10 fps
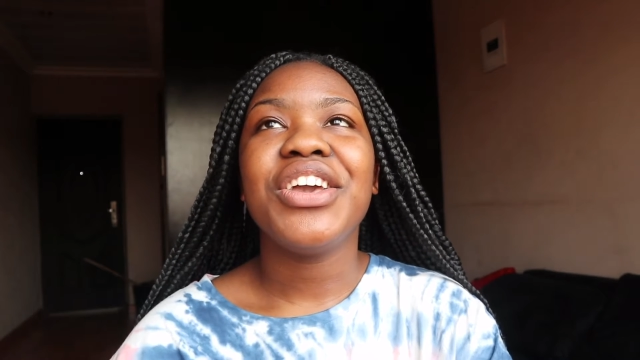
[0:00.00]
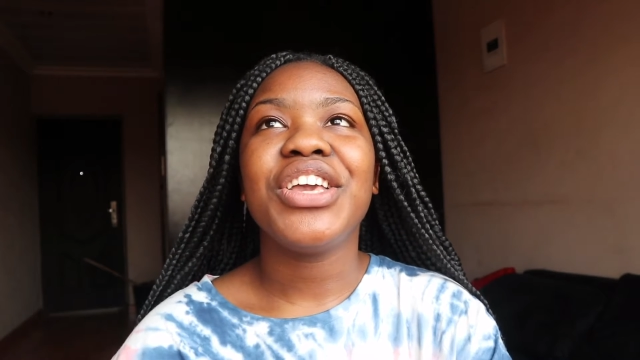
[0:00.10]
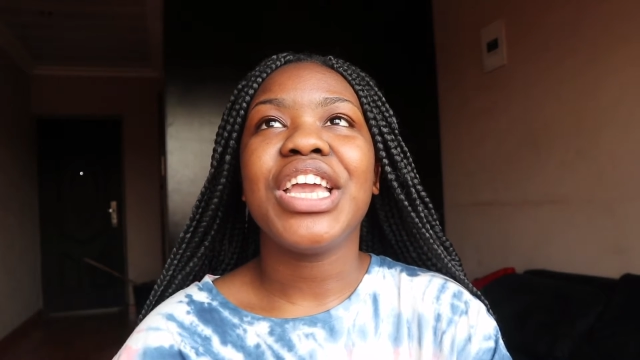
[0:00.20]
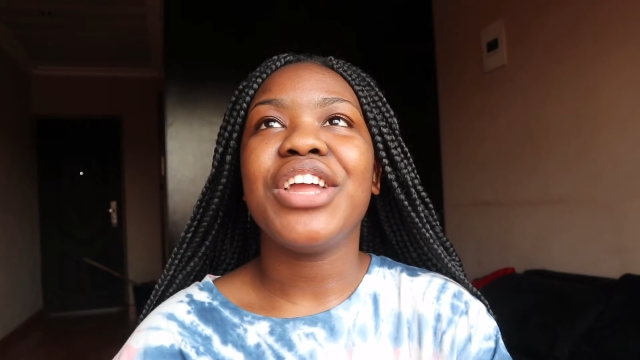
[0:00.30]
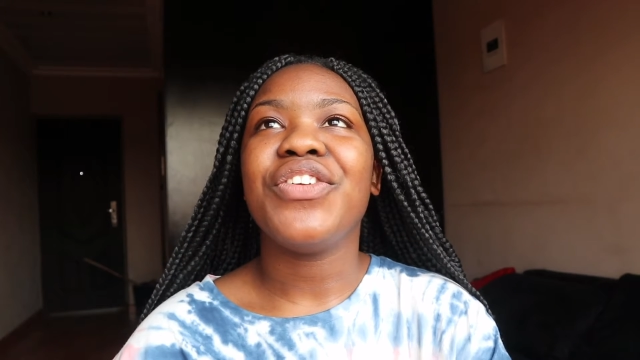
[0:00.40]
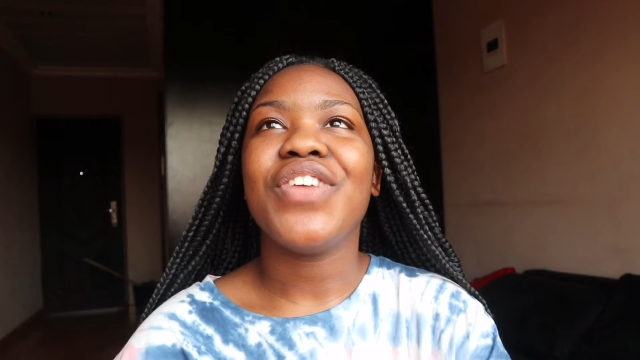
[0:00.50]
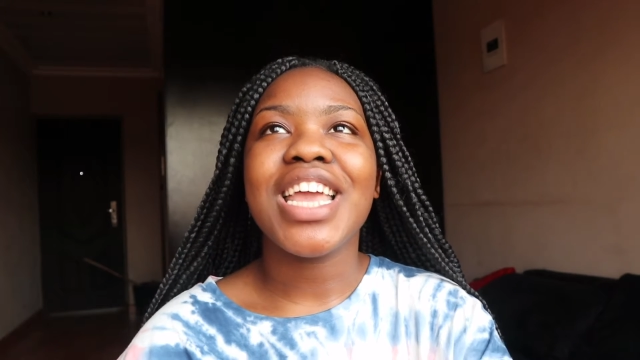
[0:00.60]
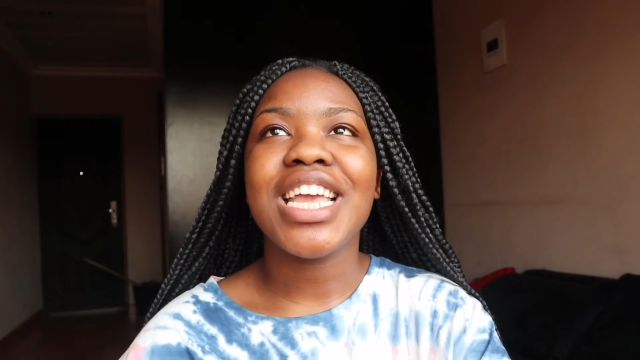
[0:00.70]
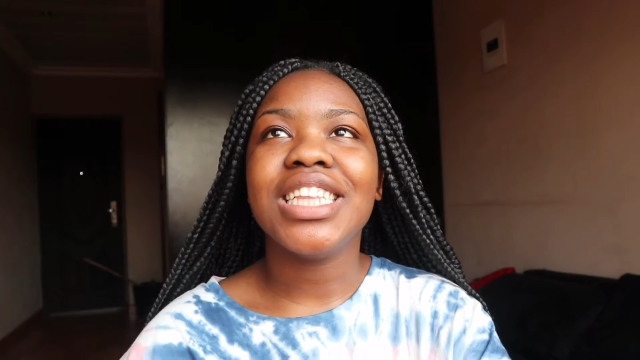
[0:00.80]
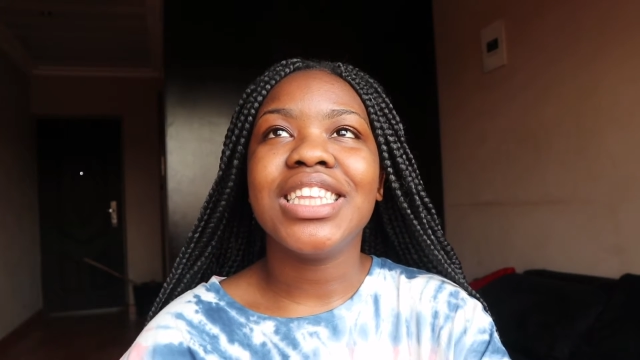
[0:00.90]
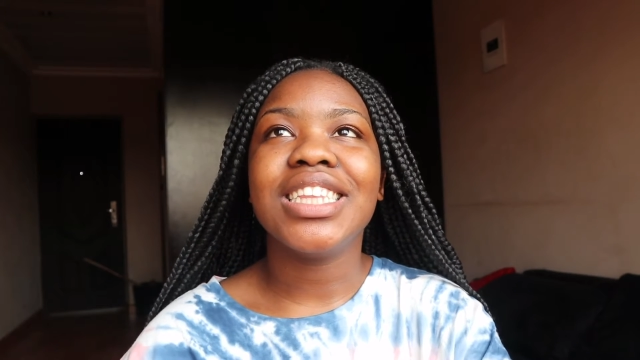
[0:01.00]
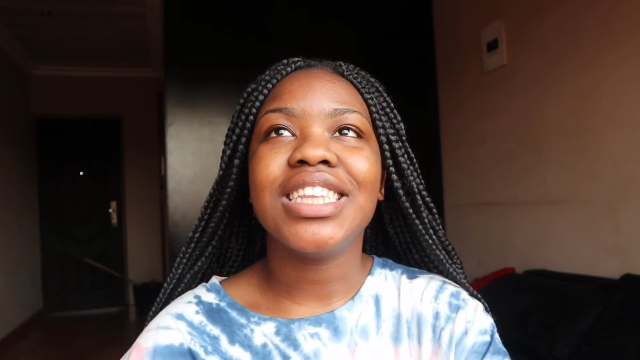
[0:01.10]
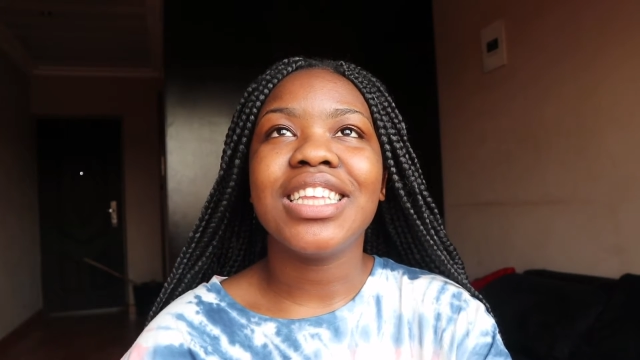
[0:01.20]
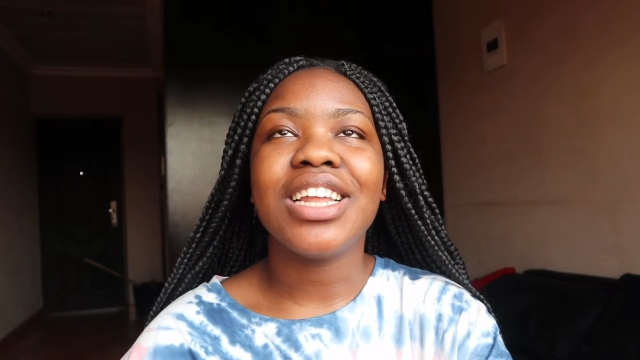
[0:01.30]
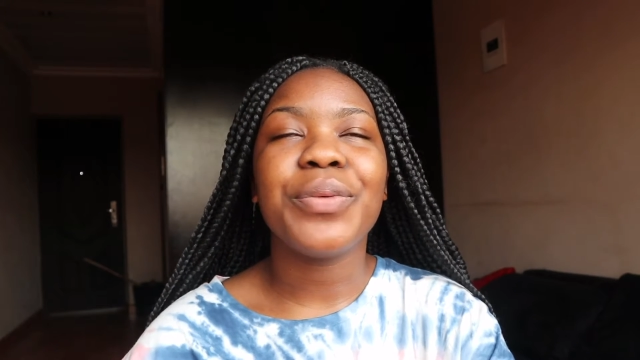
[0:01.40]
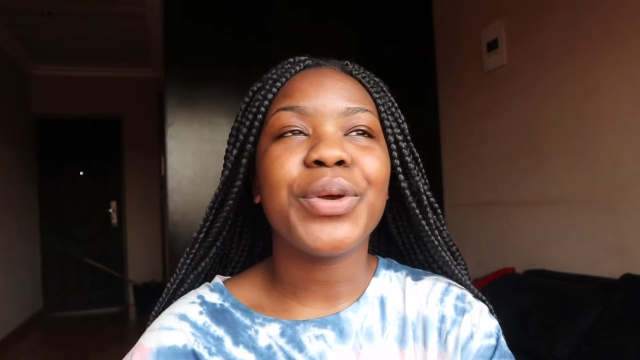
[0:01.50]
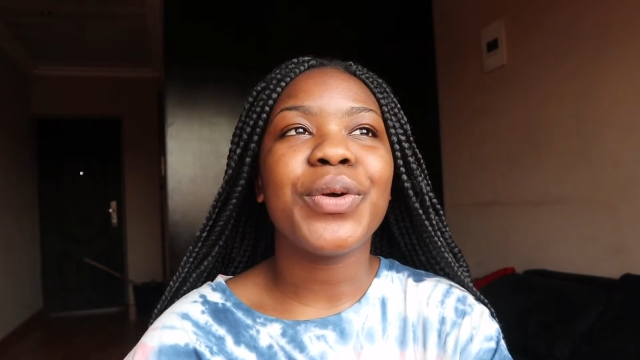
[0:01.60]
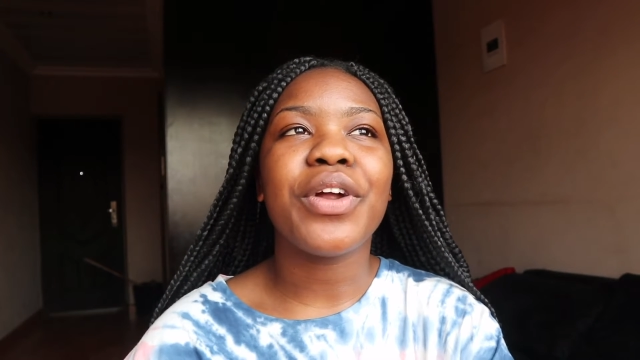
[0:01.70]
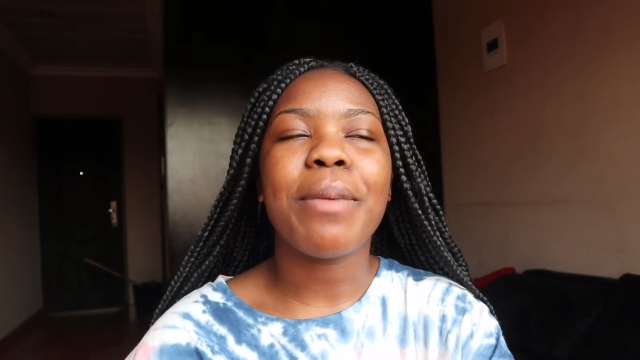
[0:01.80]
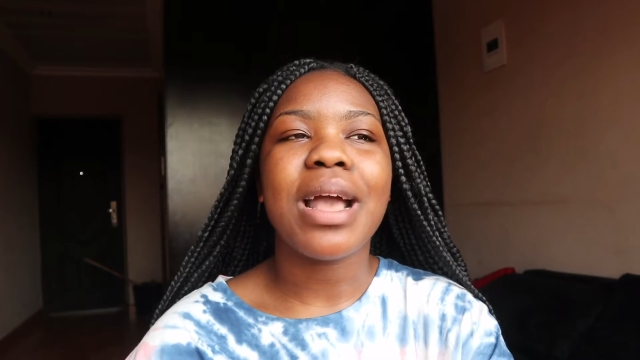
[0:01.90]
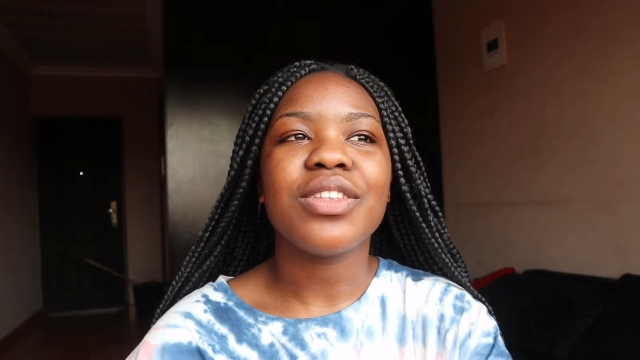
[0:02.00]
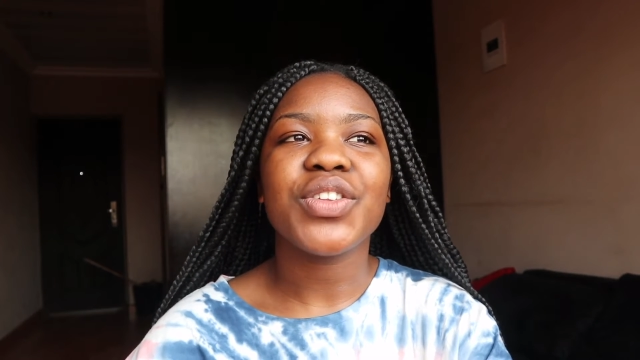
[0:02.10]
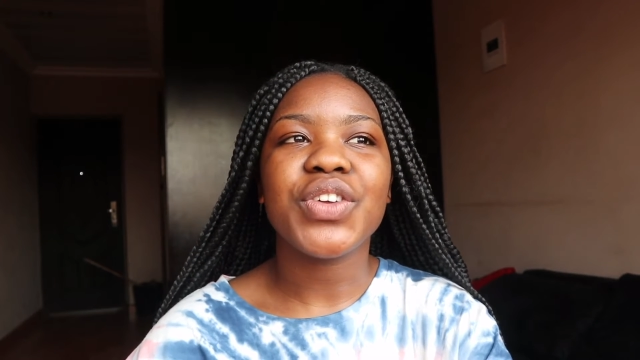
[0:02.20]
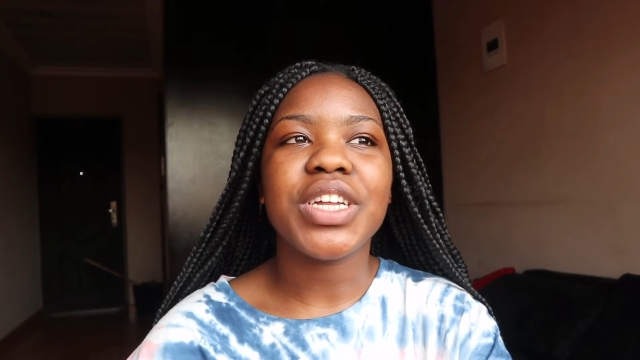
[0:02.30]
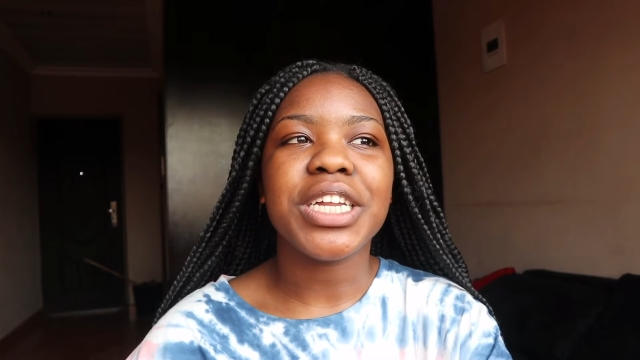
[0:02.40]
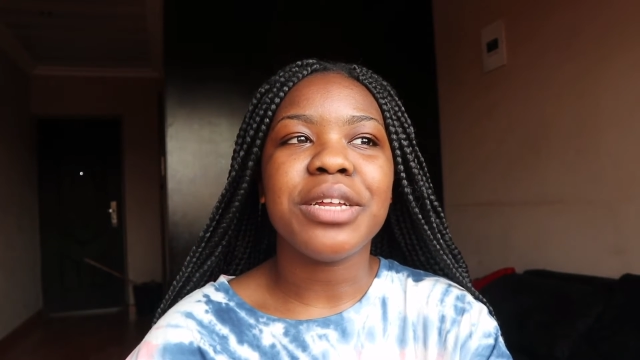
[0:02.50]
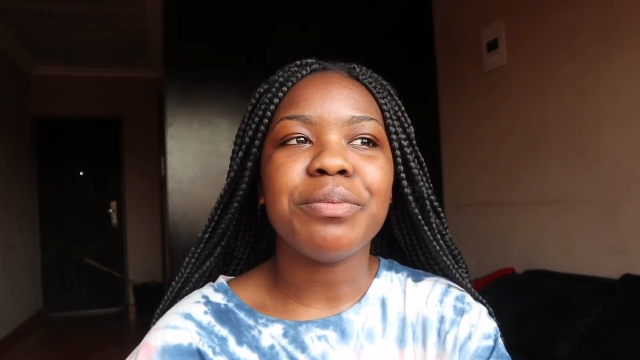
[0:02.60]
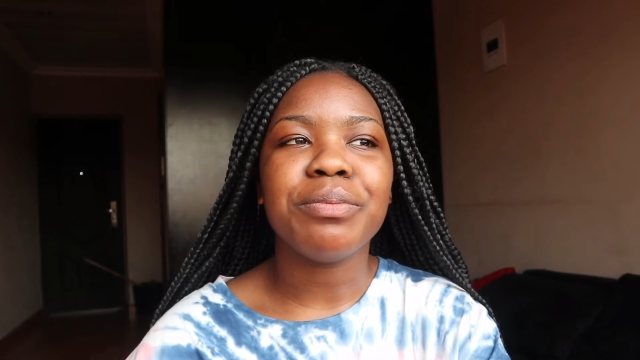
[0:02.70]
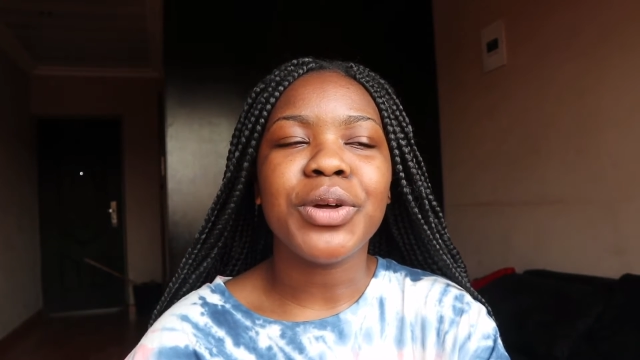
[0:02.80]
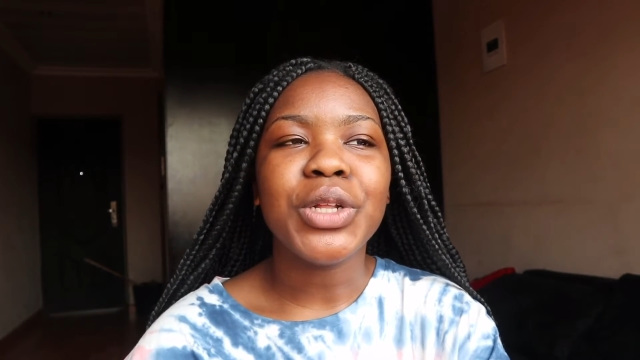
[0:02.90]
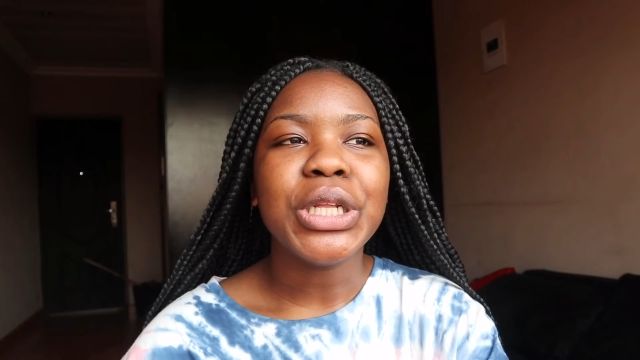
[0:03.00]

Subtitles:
Okay, it rains, and then we go grab ice cream,